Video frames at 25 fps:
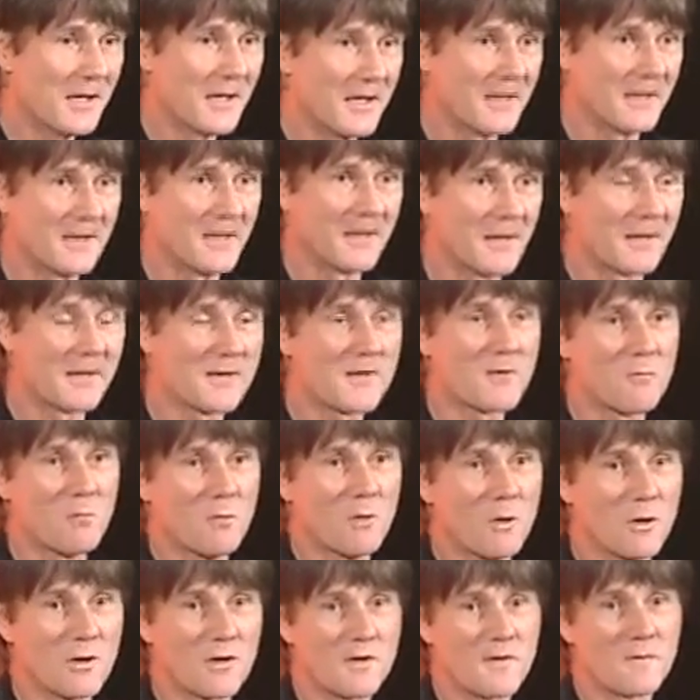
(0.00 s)
and that
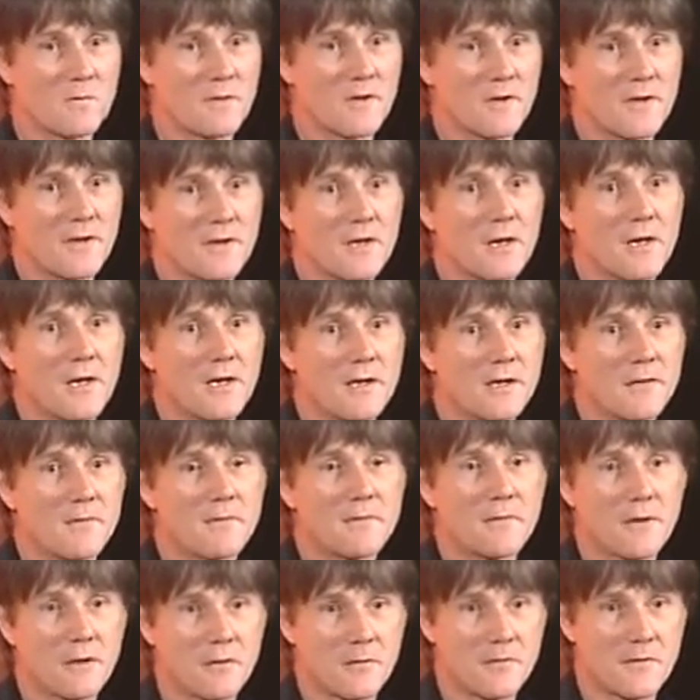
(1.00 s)
works with the kind
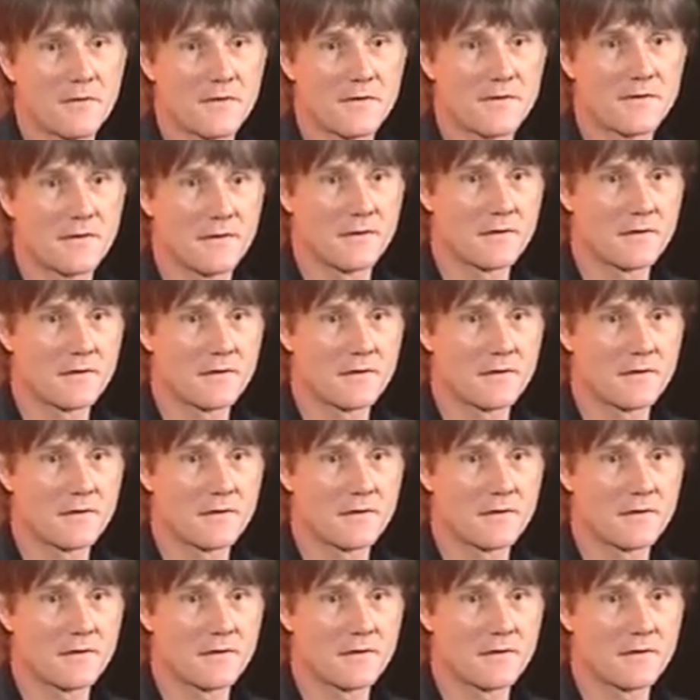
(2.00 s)
of phones